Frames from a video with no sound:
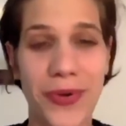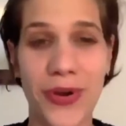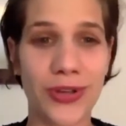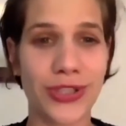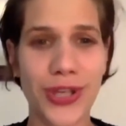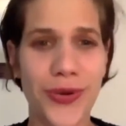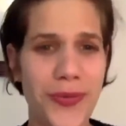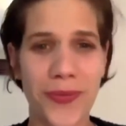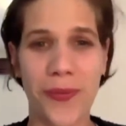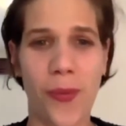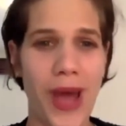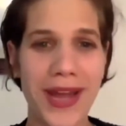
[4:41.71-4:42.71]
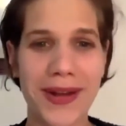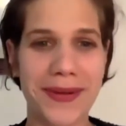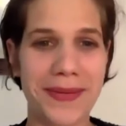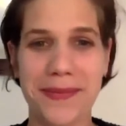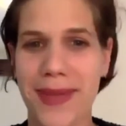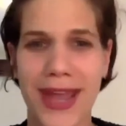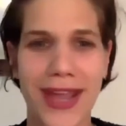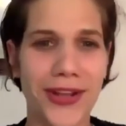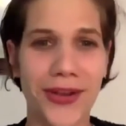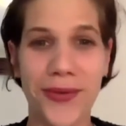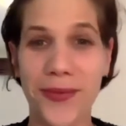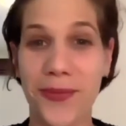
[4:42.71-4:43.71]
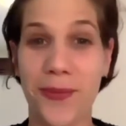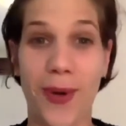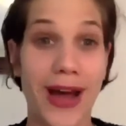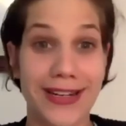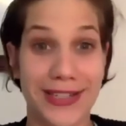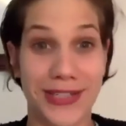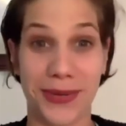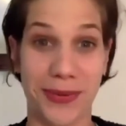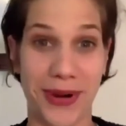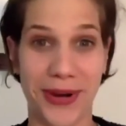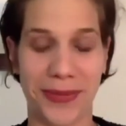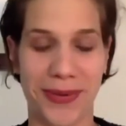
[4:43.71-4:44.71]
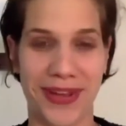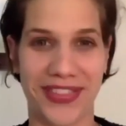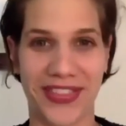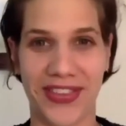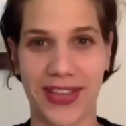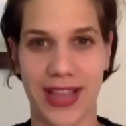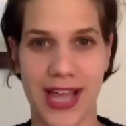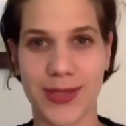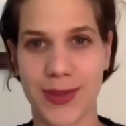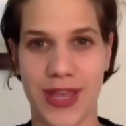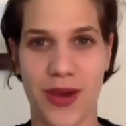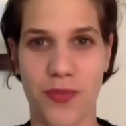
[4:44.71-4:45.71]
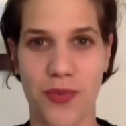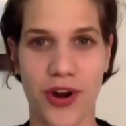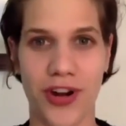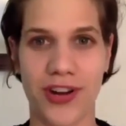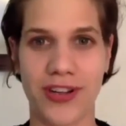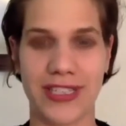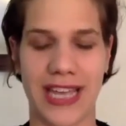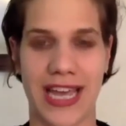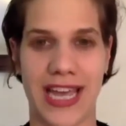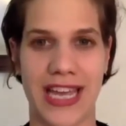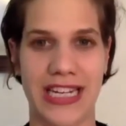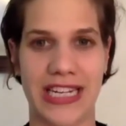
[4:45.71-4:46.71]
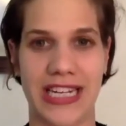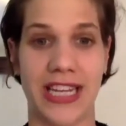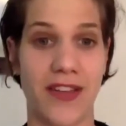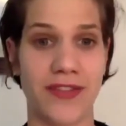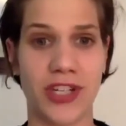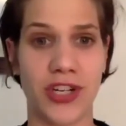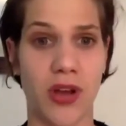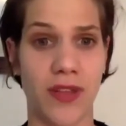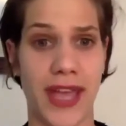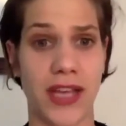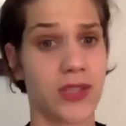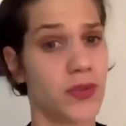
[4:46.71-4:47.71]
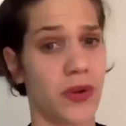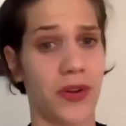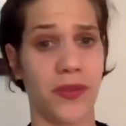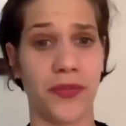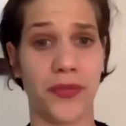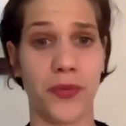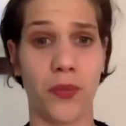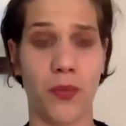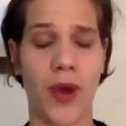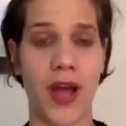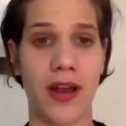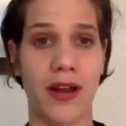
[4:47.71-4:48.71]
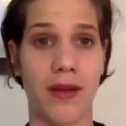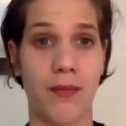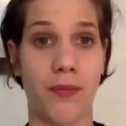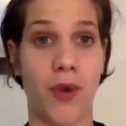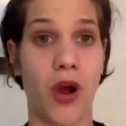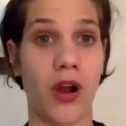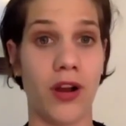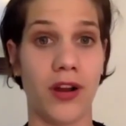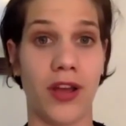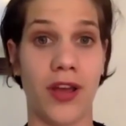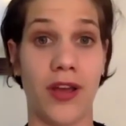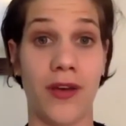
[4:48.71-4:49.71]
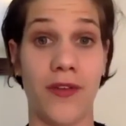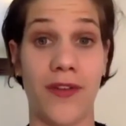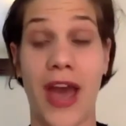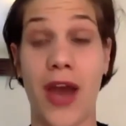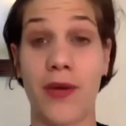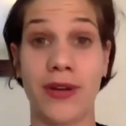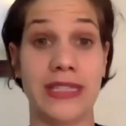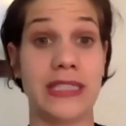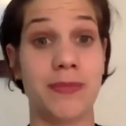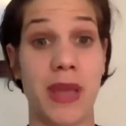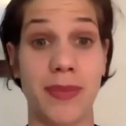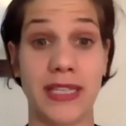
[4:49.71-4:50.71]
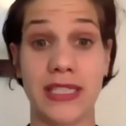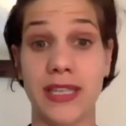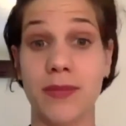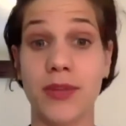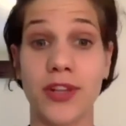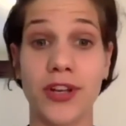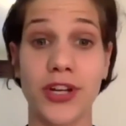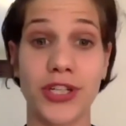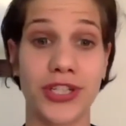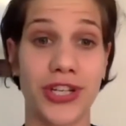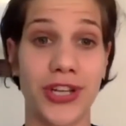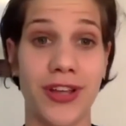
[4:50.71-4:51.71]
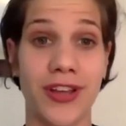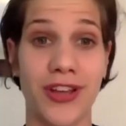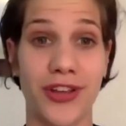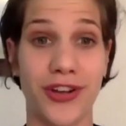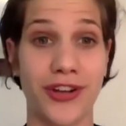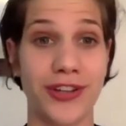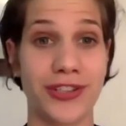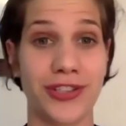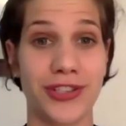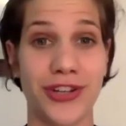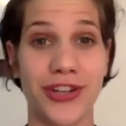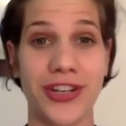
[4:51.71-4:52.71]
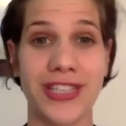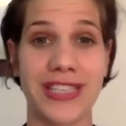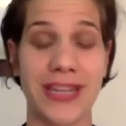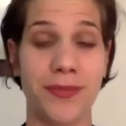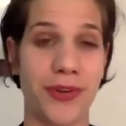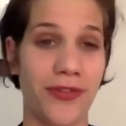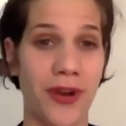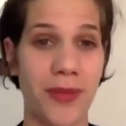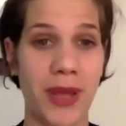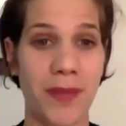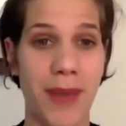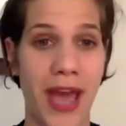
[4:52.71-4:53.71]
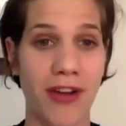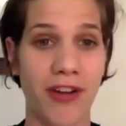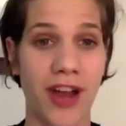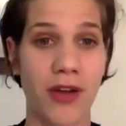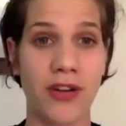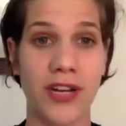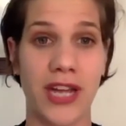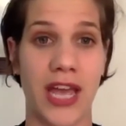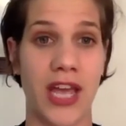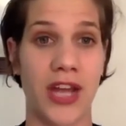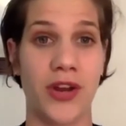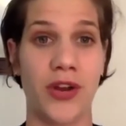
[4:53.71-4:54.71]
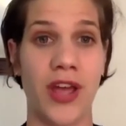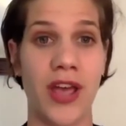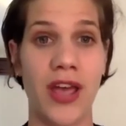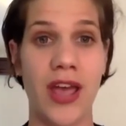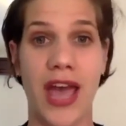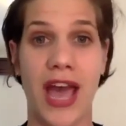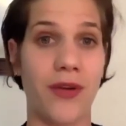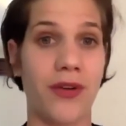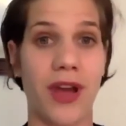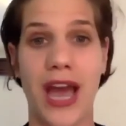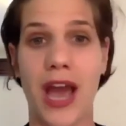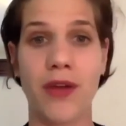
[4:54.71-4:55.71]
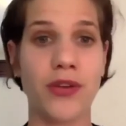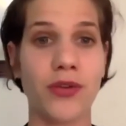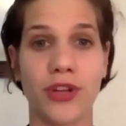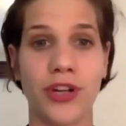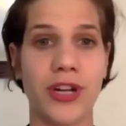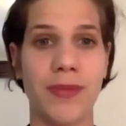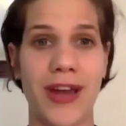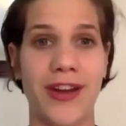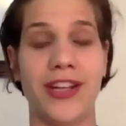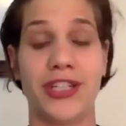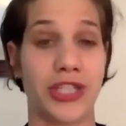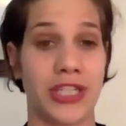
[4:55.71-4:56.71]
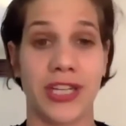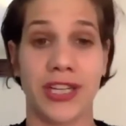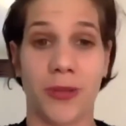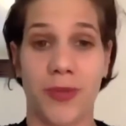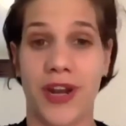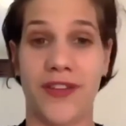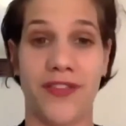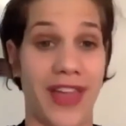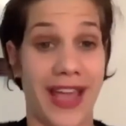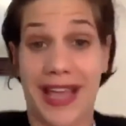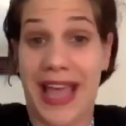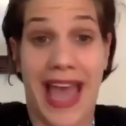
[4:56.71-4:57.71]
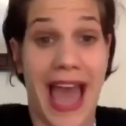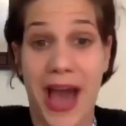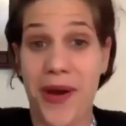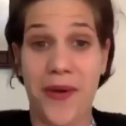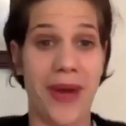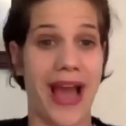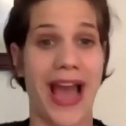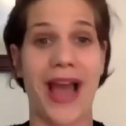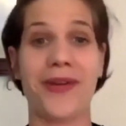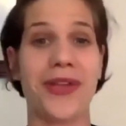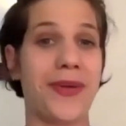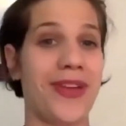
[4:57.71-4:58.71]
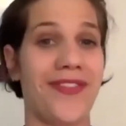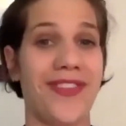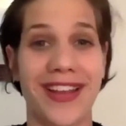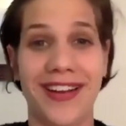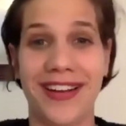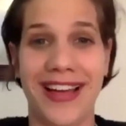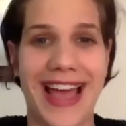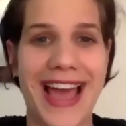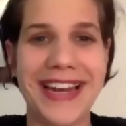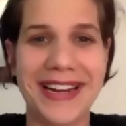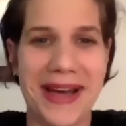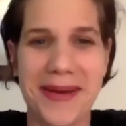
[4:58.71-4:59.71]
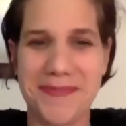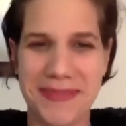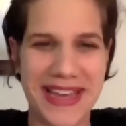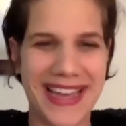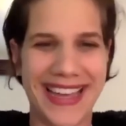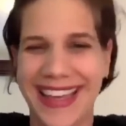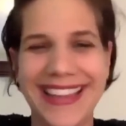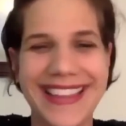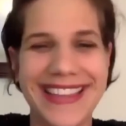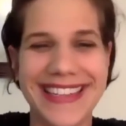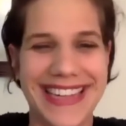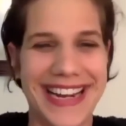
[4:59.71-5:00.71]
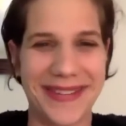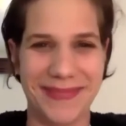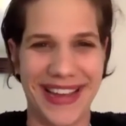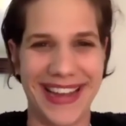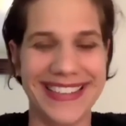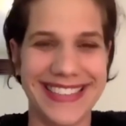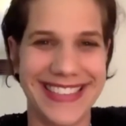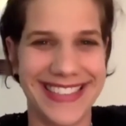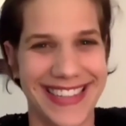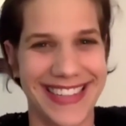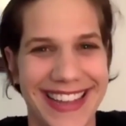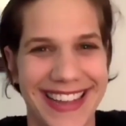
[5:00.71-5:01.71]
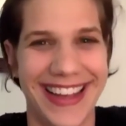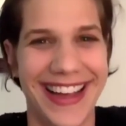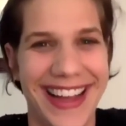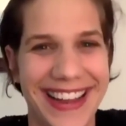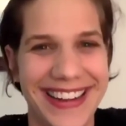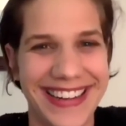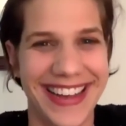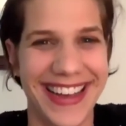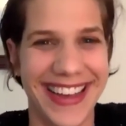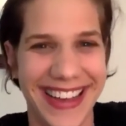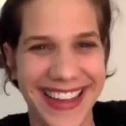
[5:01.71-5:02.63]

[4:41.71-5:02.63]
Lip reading: So what made you want to work with Clowns Without Borders? And I'd love to know, sort of what part of how it was maybe similar to your circus and performing background, and how you learned about it, just a little bit of how you even ended up in the database. Ania.